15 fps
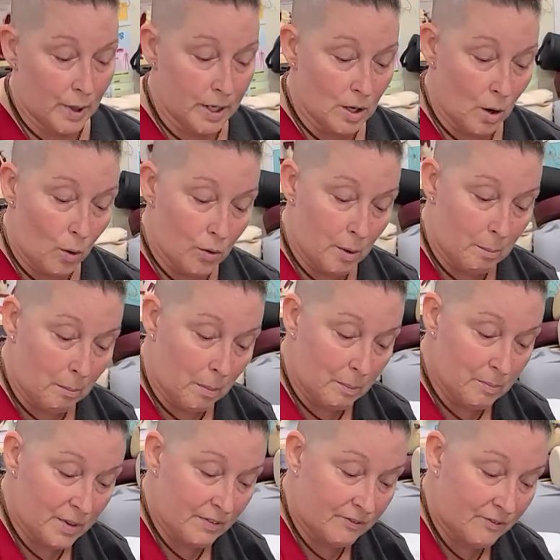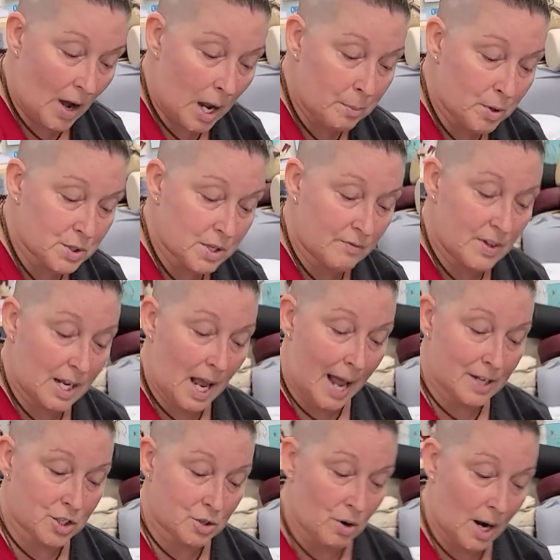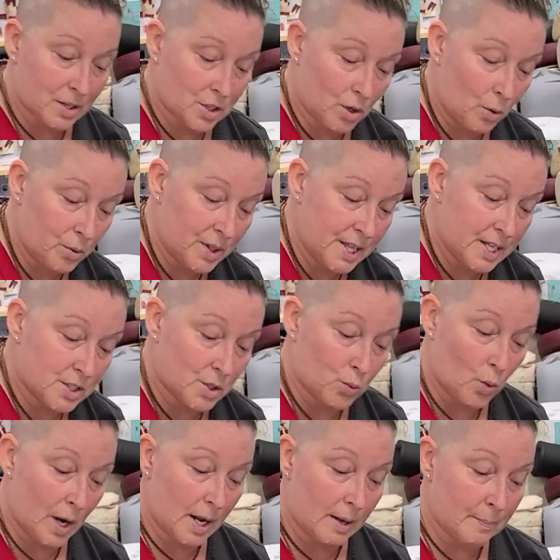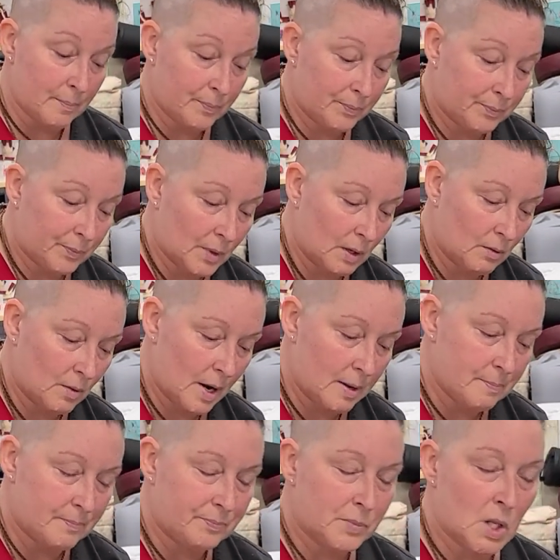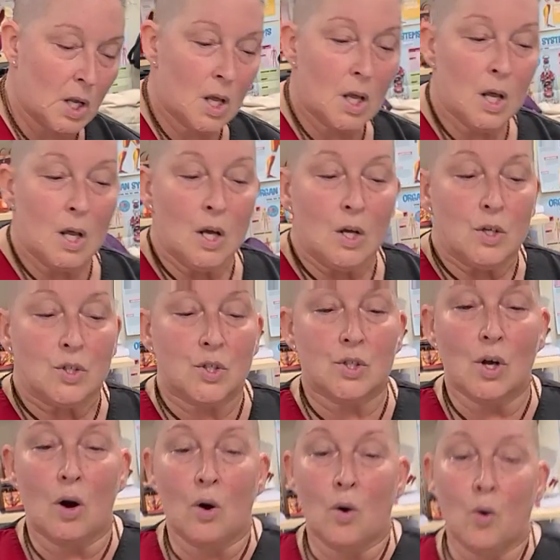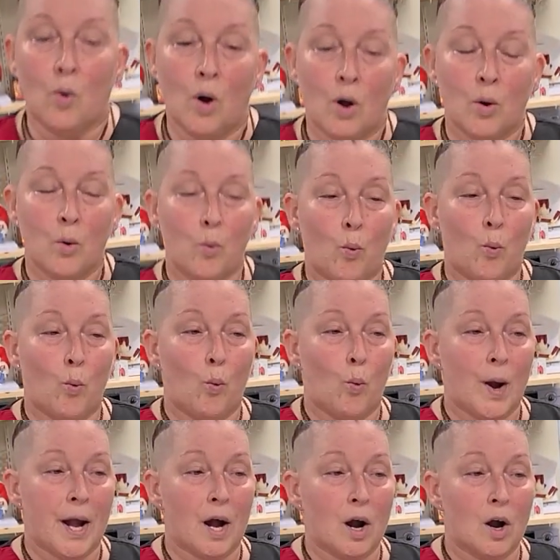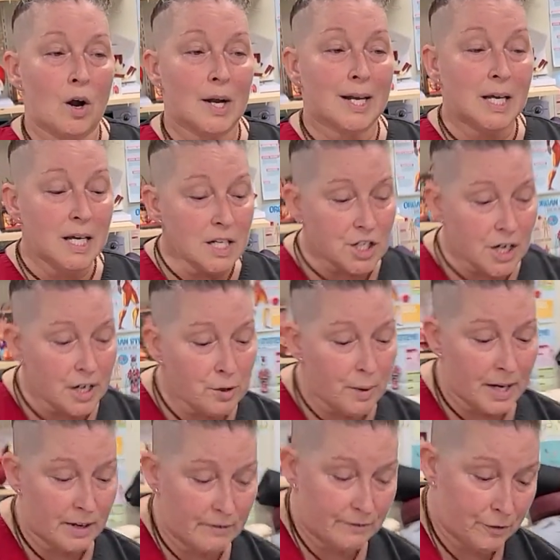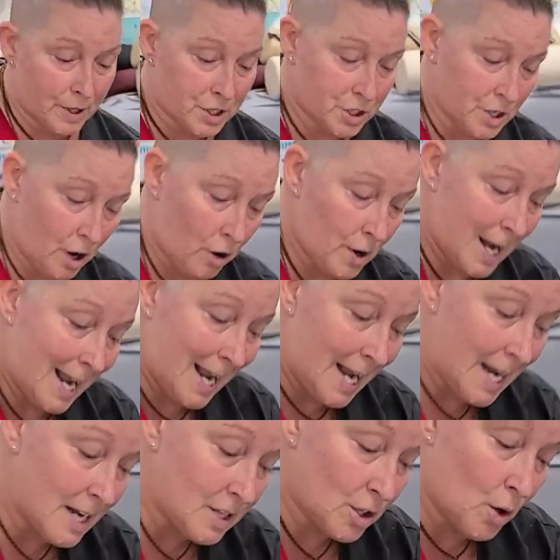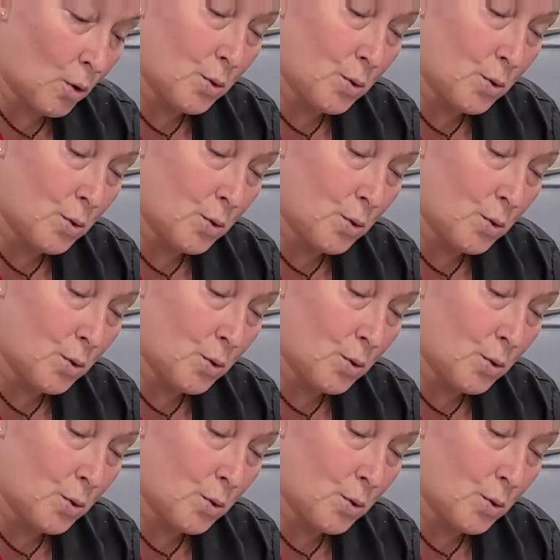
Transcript: we know the fibers of the gastrocs go this way, right? So where heat generating friction, our hand